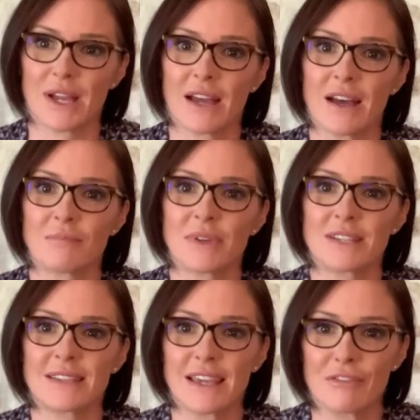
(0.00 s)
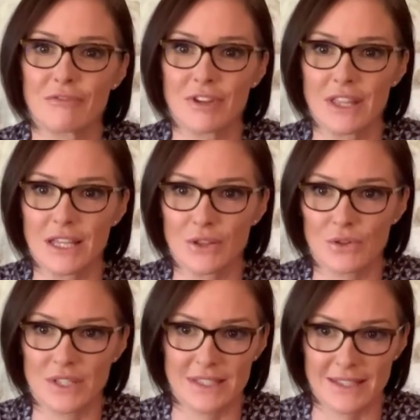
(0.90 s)
for my art because everything
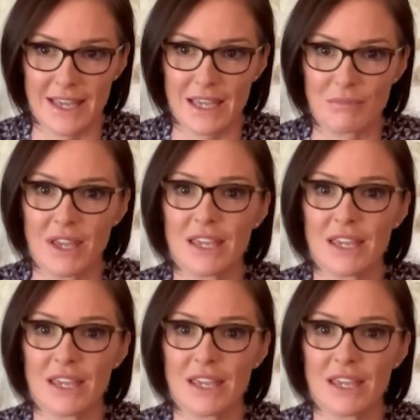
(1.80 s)
looked the same,